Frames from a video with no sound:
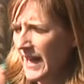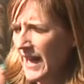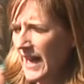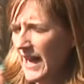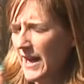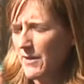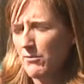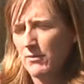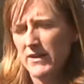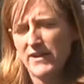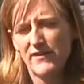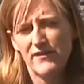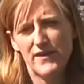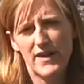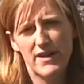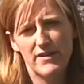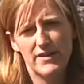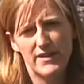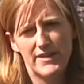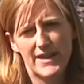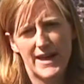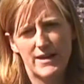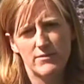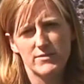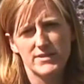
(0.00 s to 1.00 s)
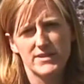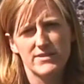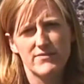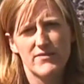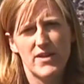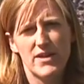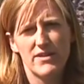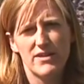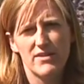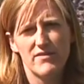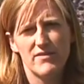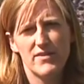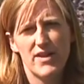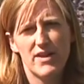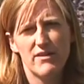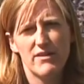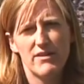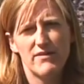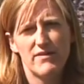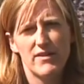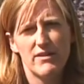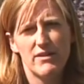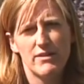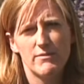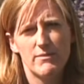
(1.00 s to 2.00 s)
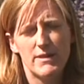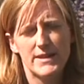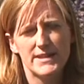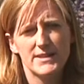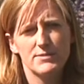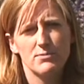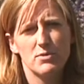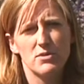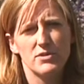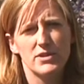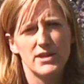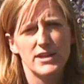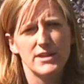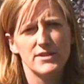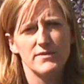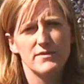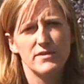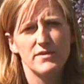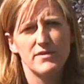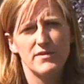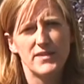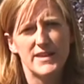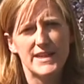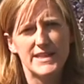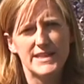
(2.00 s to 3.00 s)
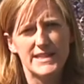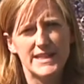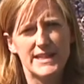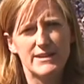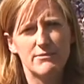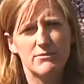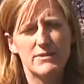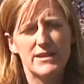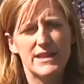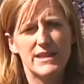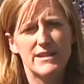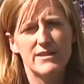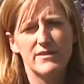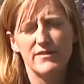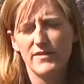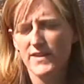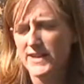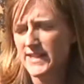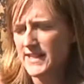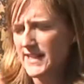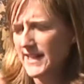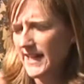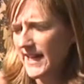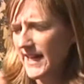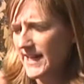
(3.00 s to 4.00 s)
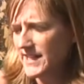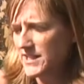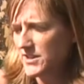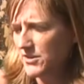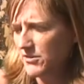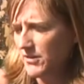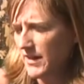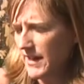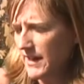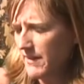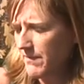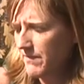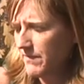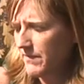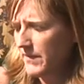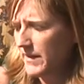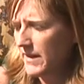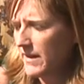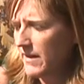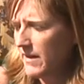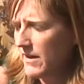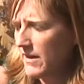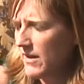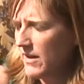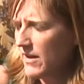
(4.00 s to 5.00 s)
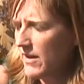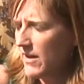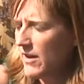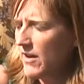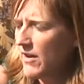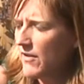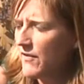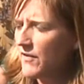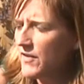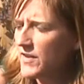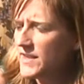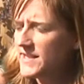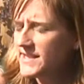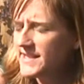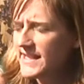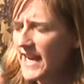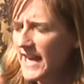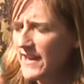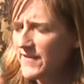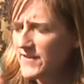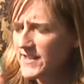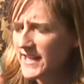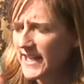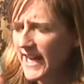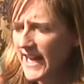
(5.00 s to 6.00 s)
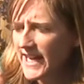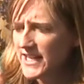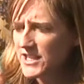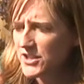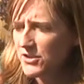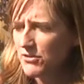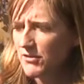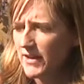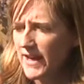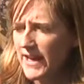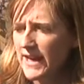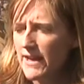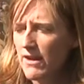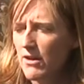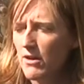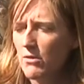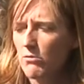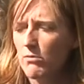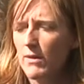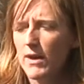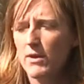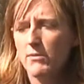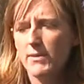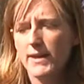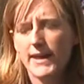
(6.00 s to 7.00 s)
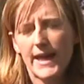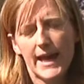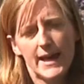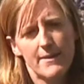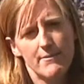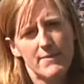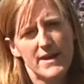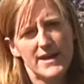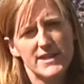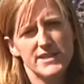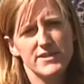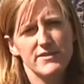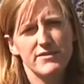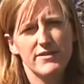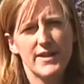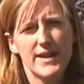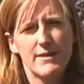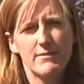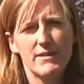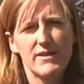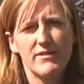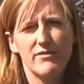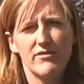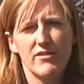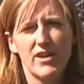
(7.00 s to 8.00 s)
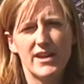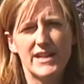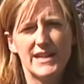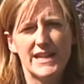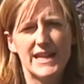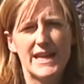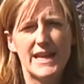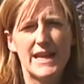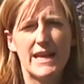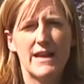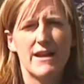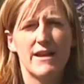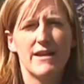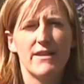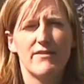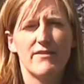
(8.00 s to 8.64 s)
And we felt that that was the very, very best product for feeding within the feeding category. For the safety category, well, we came back to family